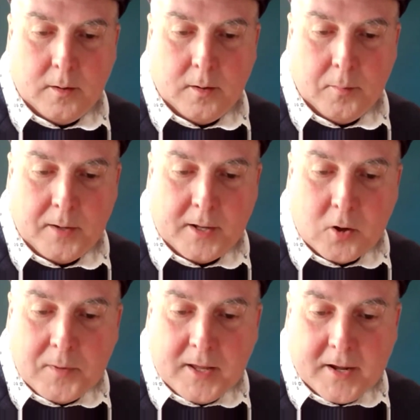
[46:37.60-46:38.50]

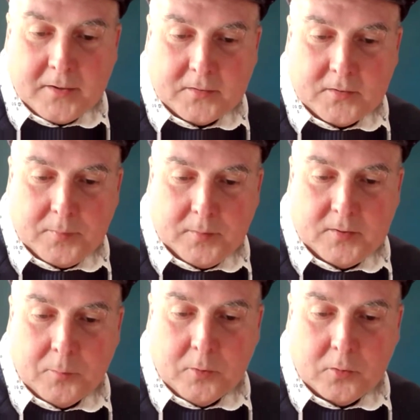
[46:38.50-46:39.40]
Naomi asks a
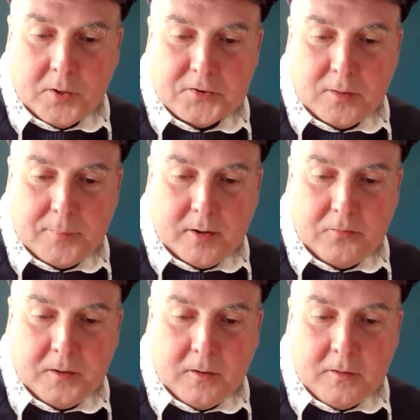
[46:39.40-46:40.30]
similar question
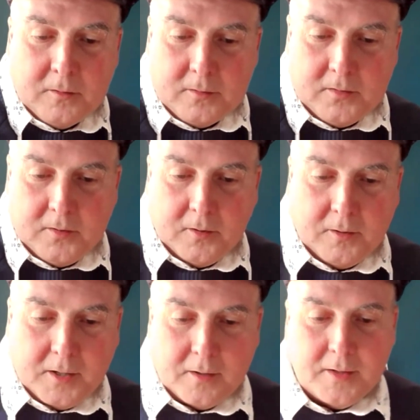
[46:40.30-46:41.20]
about Finland. Is there
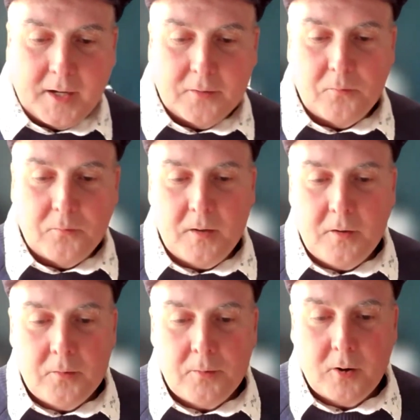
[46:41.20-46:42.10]
any data from
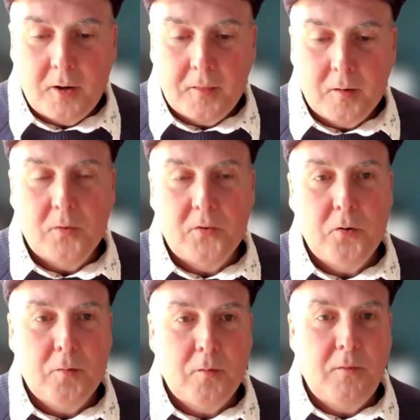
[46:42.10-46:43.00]
Finland regarding their
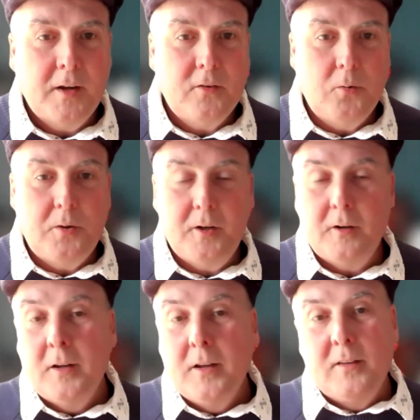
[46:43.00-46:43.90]
pursuit of advanced
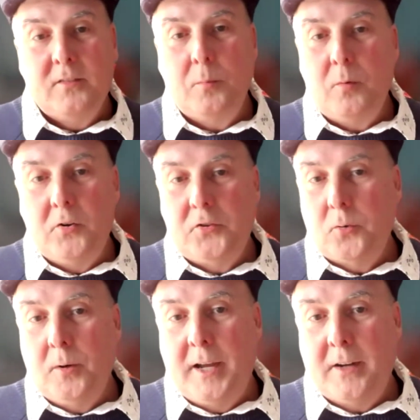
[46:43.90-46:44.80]
nuclear? Similar
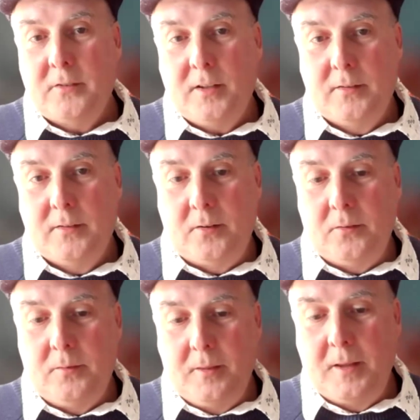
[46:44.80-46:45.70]
story actually is
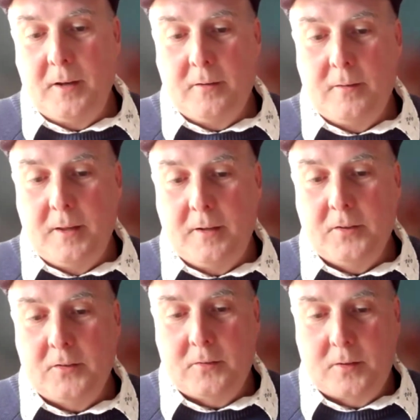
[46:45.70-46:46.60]
they
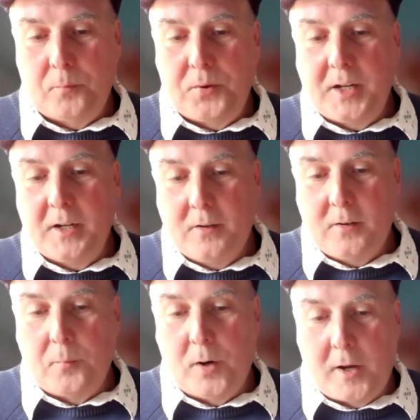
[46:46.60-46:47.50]
just completed
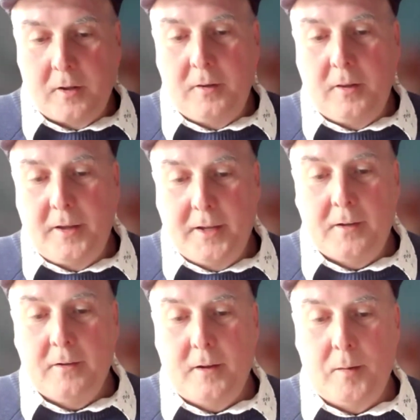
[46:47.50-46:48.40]
or brought
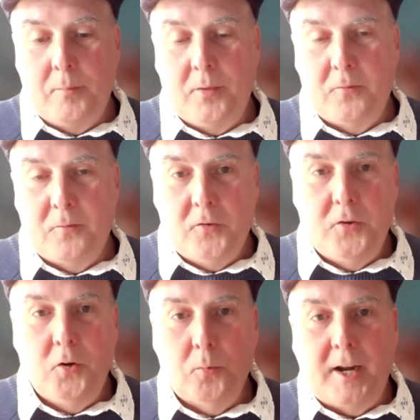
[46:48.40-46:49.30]
online their
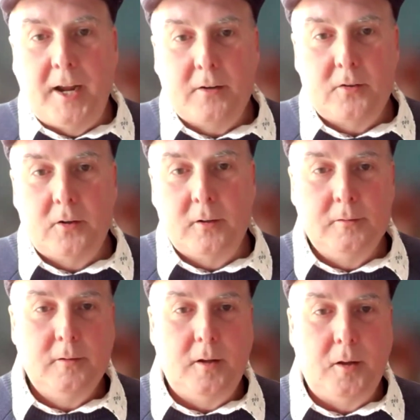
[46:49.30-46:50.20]
first new
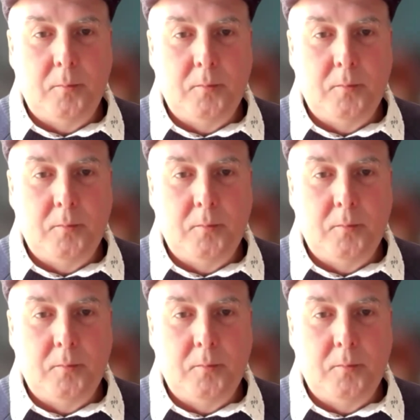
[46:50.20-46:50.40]
reactor